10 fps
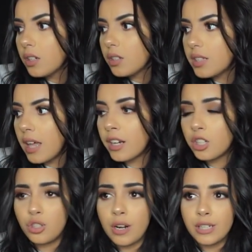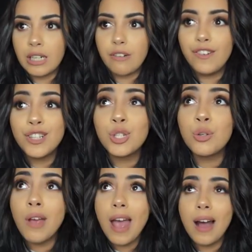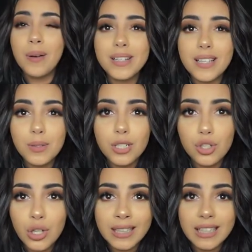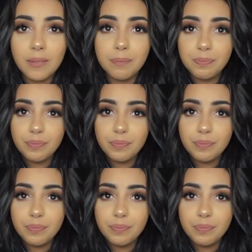Started contracting. For 2 hours I was contracting,